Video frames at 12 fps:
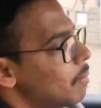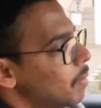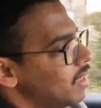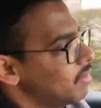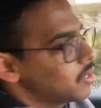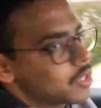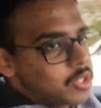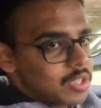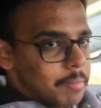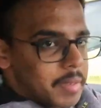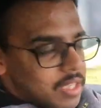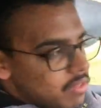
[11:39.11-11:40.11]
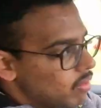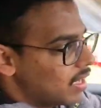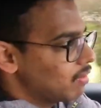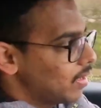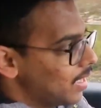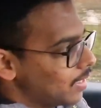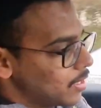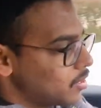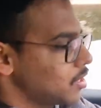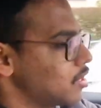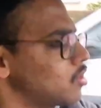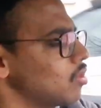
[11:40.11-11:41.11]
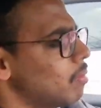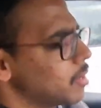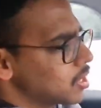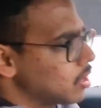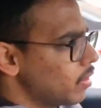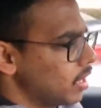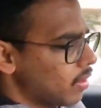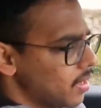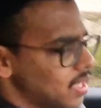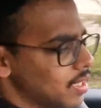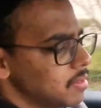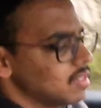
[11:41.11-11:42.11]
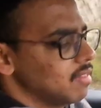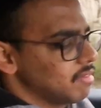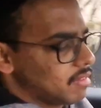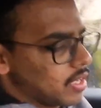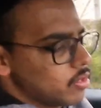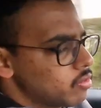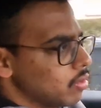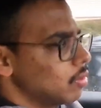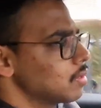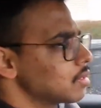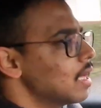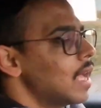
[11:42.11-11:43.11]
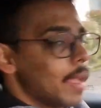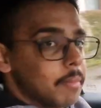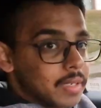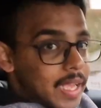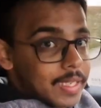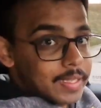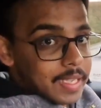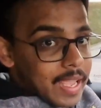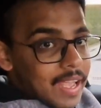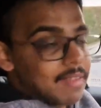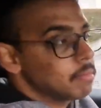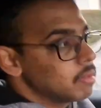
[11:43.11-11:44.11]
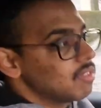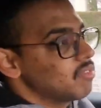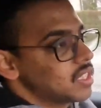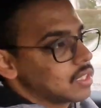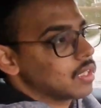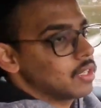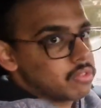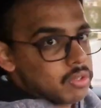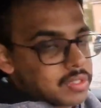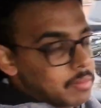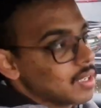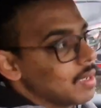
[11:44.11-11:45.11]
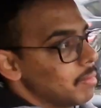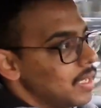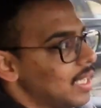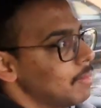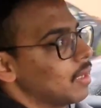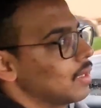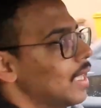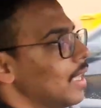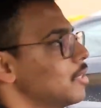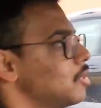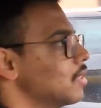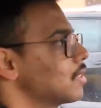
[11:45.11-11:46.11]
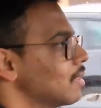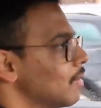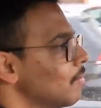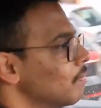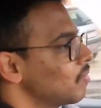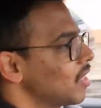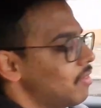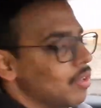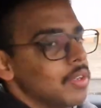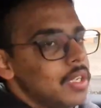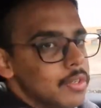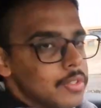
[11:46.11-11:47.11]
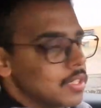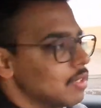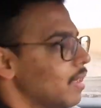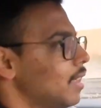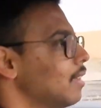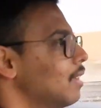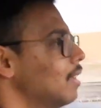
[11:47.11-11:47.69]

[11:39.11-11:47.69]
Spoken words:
But if you just jump into it right away, there's just so much going on in terms of controls. I'm glad they have put physical controls, so I'm not complaining about that. It's just, if you're not used to it,